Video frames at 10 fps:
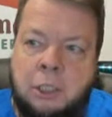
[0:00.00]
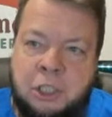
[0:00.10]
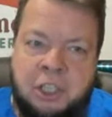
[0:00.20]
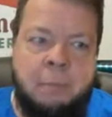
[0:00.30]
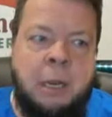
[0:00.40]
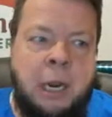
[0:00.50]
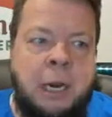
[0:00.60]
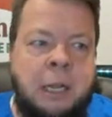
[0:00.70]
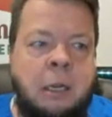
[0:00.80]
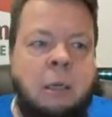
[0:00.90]

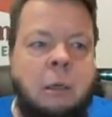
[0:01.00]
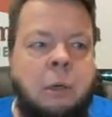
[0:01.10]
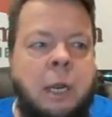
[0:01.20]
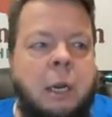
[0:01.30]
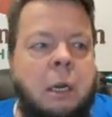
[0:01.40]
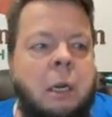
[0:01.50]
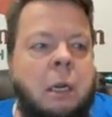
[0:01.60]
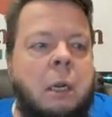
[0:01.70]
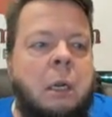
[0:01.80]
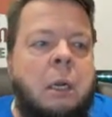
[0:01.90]
stimulating, okay?
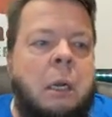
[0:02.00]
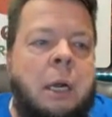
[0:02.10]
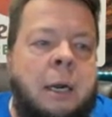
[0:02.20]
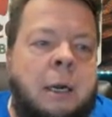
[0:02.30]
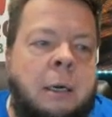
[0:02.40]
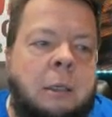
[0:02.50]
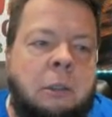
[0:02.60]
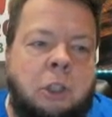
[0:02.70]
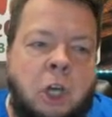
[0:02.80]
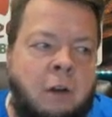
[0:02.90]
Uh,
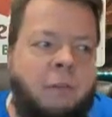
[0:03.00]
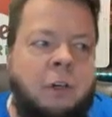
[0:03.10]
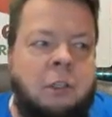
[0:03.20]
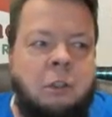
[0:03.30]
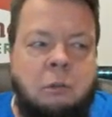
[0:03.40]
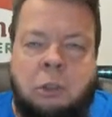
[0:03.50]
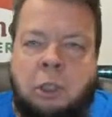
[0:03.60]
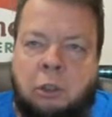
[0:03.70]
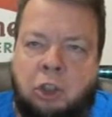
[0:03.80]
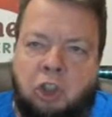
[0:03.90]
confident,
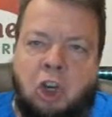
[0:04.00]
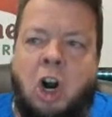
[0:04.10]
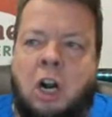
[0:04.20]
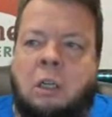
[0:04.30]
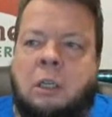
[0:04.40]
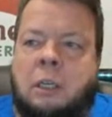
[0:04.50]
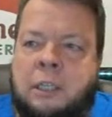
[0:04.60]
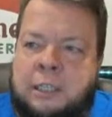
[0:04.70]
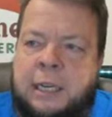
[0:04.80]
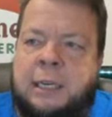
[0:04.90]
they're strong, they're
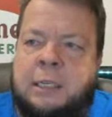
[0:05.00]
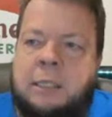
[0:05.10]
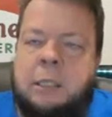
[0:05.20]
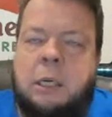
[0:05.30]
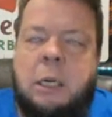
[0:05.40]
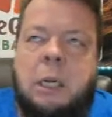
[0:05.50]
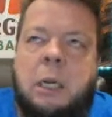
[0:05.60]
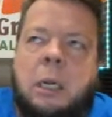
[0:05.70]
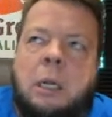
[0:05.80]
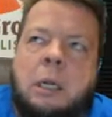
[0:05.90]
intense,
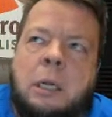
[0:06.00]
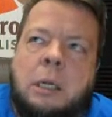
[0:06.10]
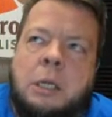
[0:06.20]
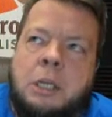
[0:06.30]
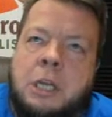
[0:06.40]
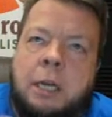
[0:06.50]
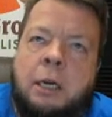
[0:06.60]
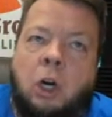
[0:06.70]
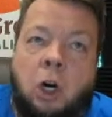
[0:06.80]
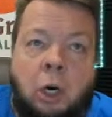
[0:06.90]

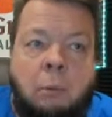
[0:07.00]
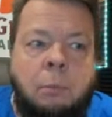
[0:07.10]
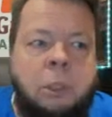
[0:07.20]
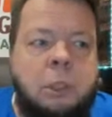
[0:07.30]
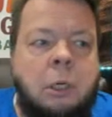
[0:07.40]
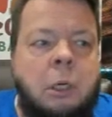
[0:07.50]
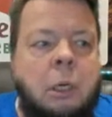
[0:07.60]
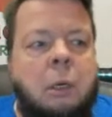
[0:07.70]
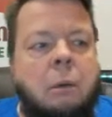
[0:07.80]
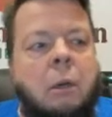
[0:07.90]
yin herbs
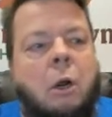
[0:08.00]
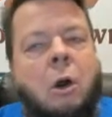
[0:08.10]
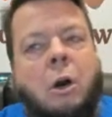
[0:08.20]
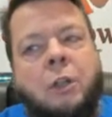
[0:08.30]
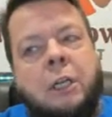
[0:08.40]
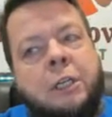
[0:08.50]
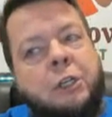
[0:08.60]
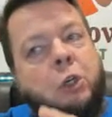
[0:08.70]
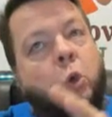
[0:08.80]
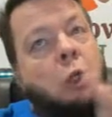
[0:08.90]
are
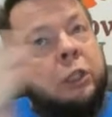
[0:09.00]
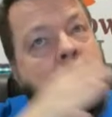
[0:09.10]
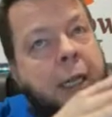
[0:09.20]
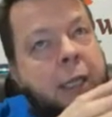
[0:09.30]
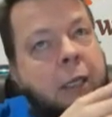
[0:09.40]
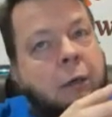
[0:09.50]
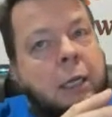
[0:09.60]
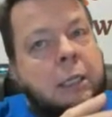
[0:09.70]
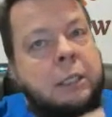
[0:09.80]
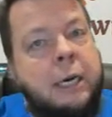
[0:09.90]
this cool side of the hill,
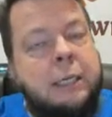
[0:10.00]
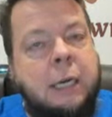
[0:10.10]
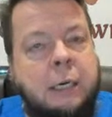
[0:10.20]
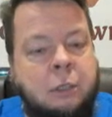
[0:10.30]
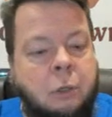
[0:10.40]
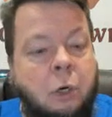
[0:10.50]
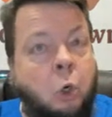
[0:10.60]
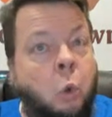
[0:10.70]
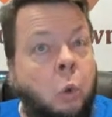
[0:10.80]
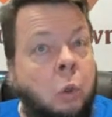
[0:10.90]
right? The shady side. So they're
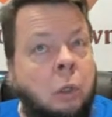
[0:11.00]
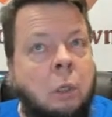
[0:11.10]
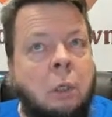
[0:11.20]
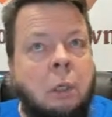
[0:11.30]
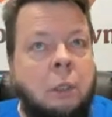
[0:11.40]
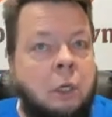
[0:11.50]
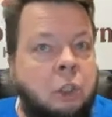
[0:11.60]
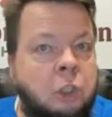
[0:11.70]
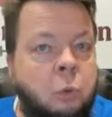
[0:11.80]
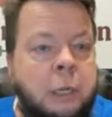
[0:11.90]
cool, they're
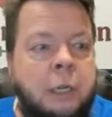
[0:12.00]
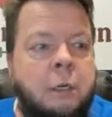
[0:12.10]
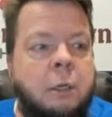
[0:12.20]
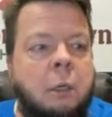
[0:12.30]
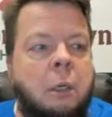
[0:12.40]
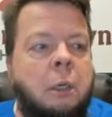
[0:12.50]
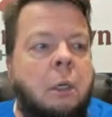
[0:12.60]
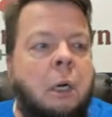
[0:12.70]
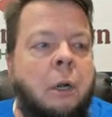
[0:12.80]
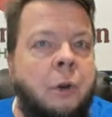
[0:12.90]
sweet,
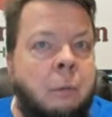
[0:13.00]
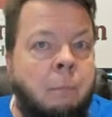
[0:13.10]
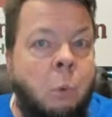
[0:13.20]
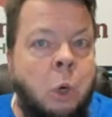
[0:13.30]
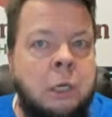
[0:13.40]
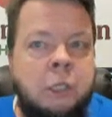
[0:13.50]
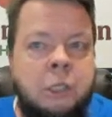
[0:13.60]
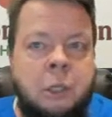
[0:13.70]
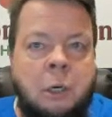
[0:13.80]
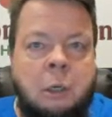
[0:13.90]
uh, they're
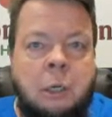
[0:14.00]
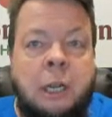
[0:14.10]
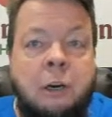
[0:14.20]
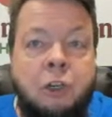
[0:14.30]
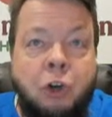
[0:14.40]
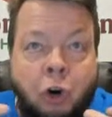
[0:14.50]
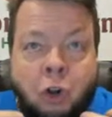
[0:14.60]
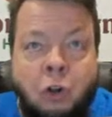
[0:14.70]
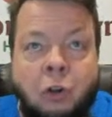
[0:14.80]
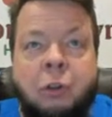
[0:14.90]
moist, they're
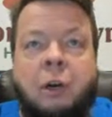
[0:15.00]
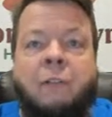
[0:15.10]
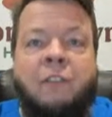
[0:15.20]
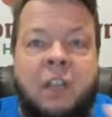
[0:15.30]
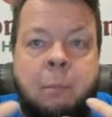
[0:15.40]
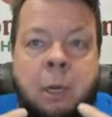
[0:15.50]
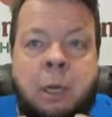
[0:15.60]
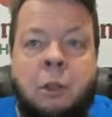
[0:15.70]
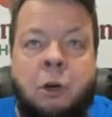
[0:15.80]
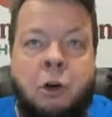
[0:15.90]
internal, they're
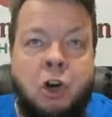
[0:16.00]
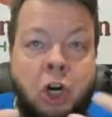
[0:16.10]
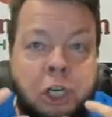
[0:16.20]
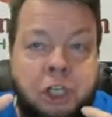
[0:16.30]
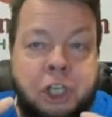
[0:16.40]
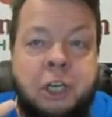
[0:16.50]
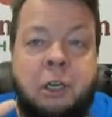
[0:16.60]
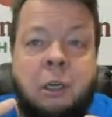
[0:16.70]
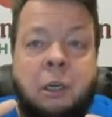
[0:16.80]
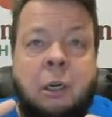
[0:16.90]
female, they're
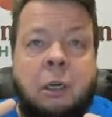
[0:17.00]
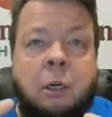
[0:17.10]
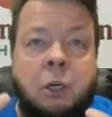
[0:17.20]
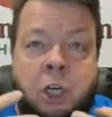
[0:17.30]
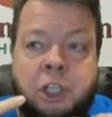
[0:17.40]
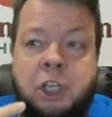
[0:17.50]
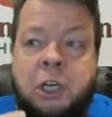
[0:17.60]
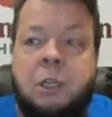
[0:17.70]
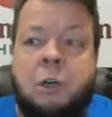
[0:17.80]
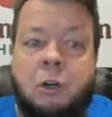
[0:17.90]
nourishing,
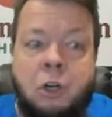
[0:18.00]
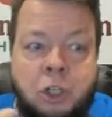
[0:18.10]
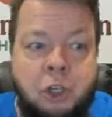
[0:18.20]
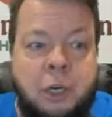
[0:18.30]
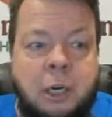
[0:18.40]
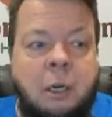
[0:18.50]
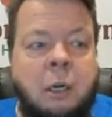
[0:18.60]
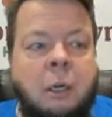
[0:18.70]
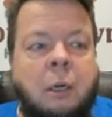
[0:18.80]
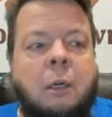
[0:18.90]
nourishing, they're nurturing.
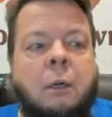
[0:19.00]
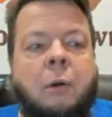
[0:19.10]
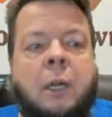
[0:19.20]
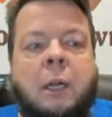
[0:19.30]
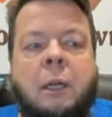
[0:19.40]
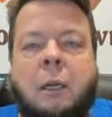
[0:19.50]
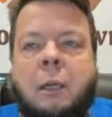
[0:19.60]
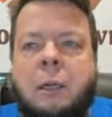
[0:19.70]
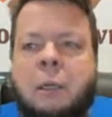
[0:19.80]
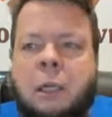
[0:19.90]
Okay,
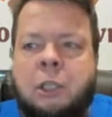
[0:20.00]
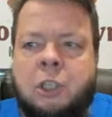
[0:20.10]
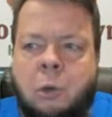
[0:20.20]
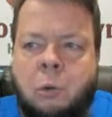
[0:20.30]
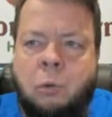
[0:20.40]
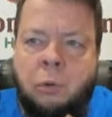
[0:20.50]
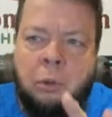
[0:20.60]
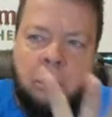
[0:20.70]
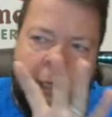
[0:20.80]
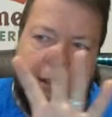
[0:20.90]
and so
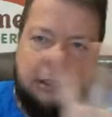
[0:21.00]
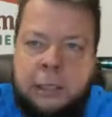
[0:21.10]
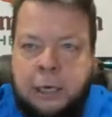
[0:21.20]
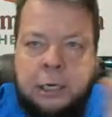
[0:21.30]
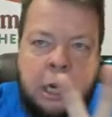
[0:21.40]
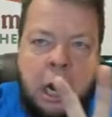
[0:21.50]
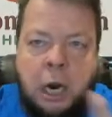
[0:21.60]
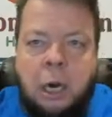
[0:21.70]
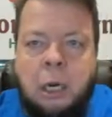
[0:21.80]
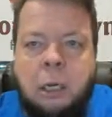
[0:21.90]
that's yin and
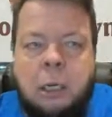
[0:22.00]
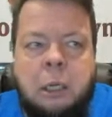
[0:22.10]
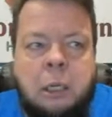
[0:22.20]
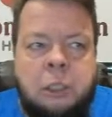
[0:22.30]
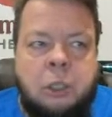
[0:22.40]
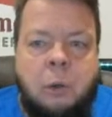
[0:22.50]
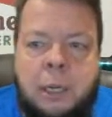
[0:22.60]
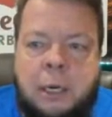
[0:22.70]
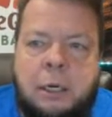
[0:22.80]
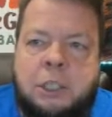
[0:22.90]
yang. And so
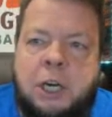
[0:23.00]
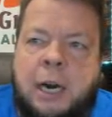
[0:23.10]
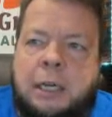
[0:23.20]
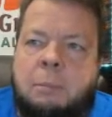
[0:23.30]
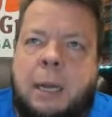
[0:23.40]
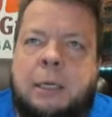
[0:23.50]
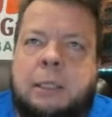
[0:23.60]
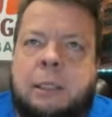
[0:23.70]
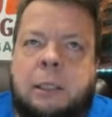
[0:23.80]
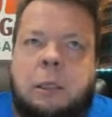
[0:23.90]
in Chinese
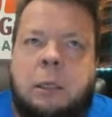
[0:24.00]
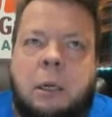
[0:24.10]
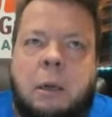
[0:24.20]
medicine,